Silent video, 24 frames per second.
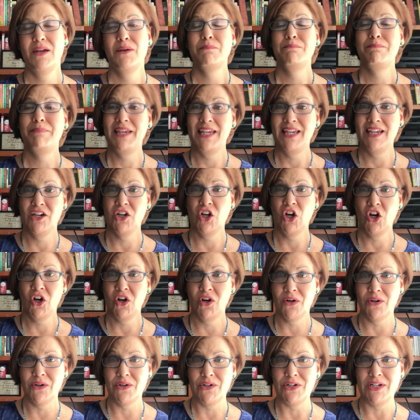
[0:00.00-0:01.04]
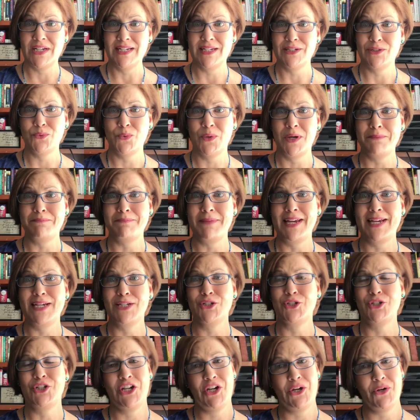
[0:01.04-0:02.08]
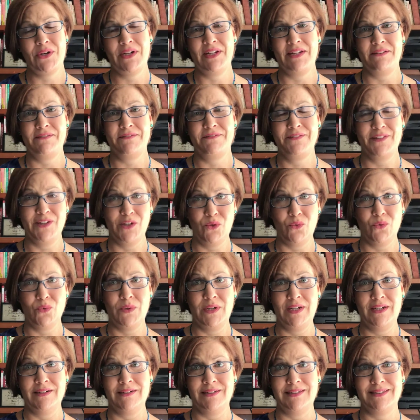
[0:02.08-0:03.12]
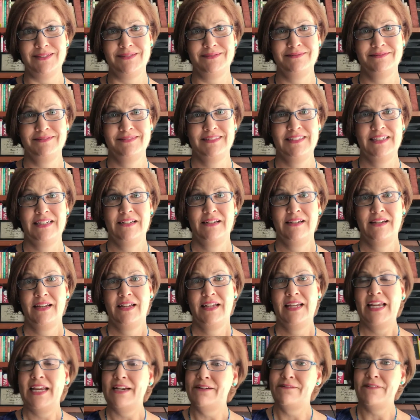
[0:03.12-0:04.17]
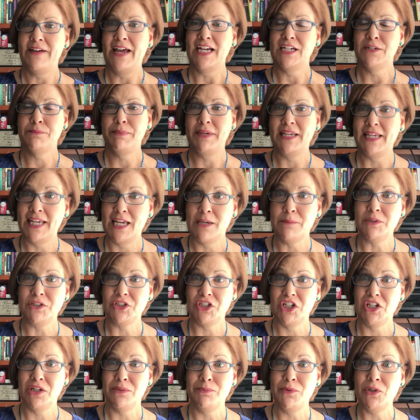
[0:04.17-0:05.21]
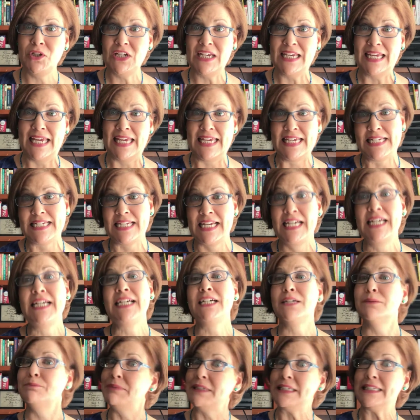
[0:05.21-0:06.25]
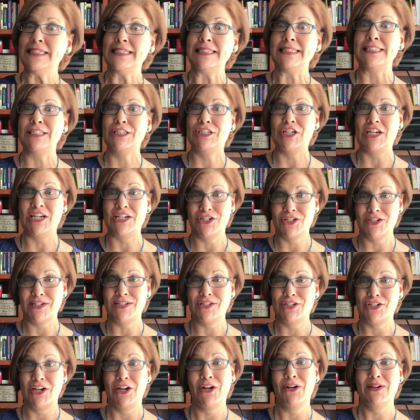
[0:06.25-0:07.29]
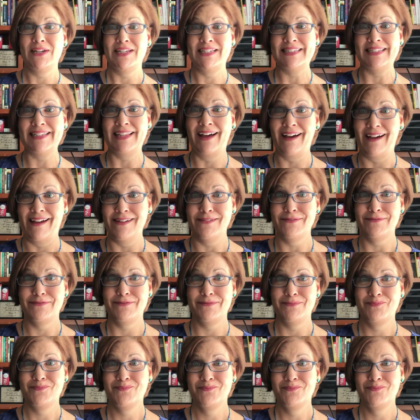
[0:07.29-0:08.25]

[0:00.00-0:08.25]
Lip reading: Being heard is what makes Charity feel real. In fact, being able to communicate completely changes Charity's life.